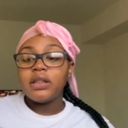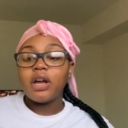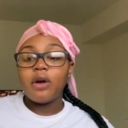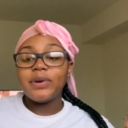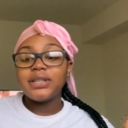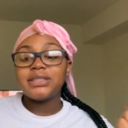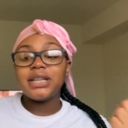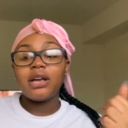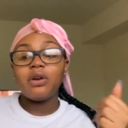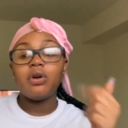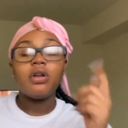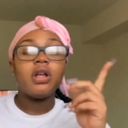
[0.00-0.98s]
They always
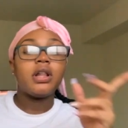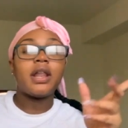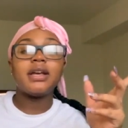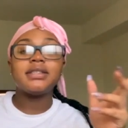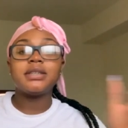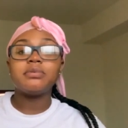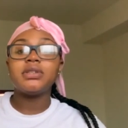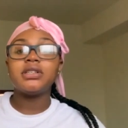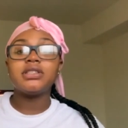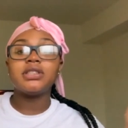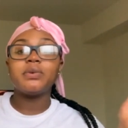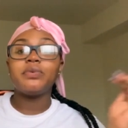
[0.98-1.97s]
say like
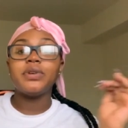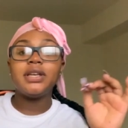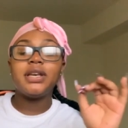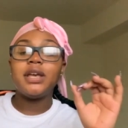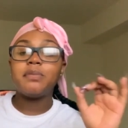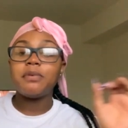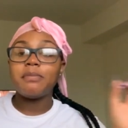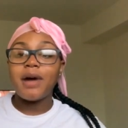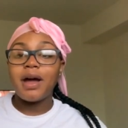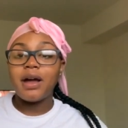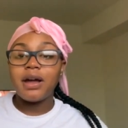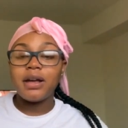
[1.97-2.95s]
something to really keep in
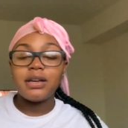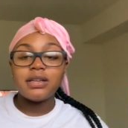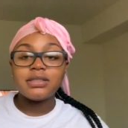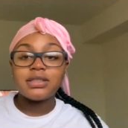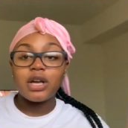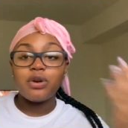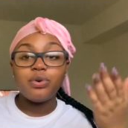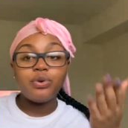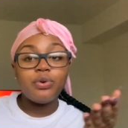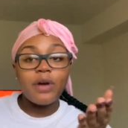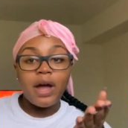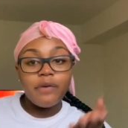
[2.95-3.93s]
mind is like who
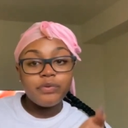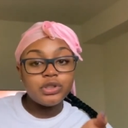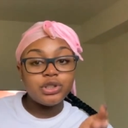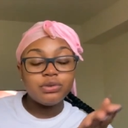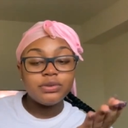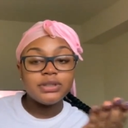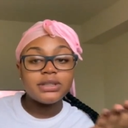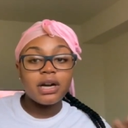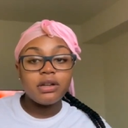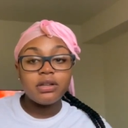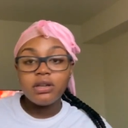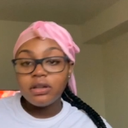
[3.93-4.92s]
you have with you
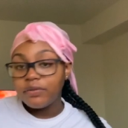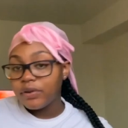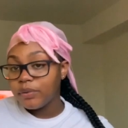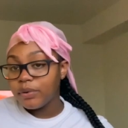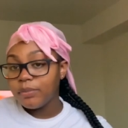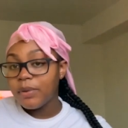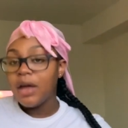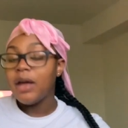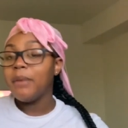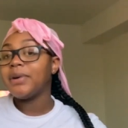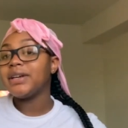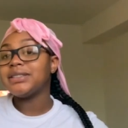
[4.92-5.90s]
inside of the delivery room,
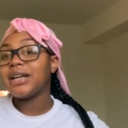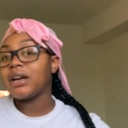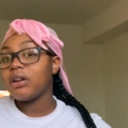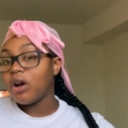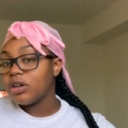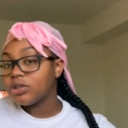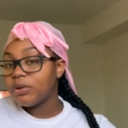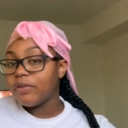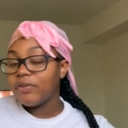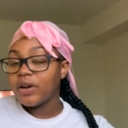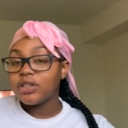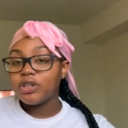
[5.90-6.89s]
because that can also
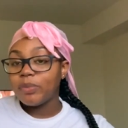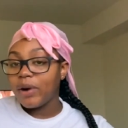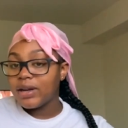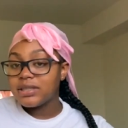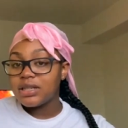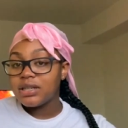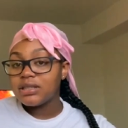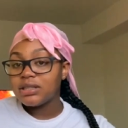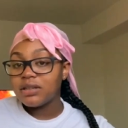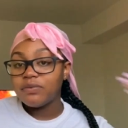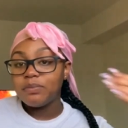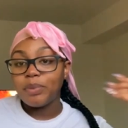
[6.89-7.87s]
affect your
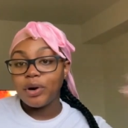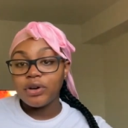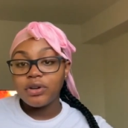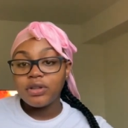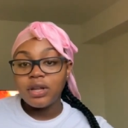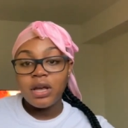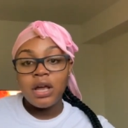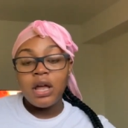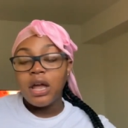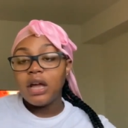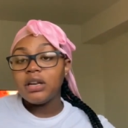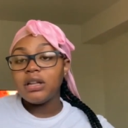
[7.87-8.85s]
process of birth
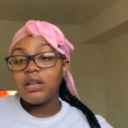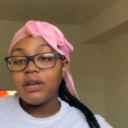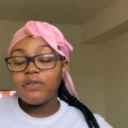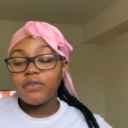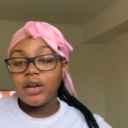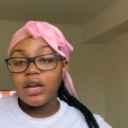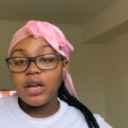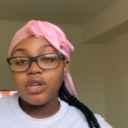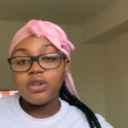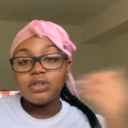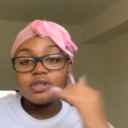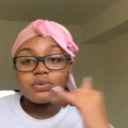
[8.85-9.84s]
and delivery,
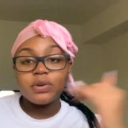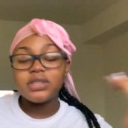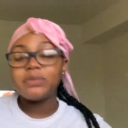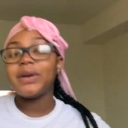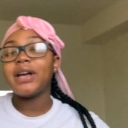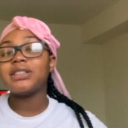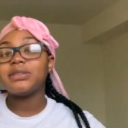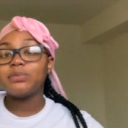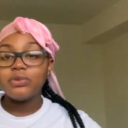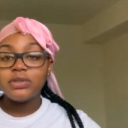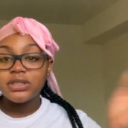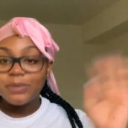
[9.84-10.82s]
and you just want it to be as
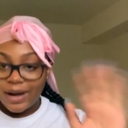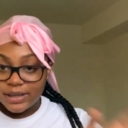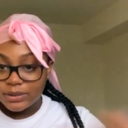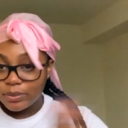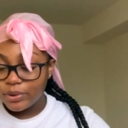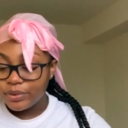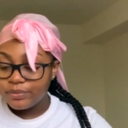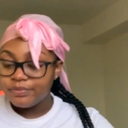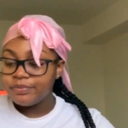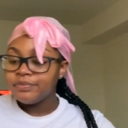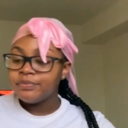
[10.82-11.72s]
smooth as possible.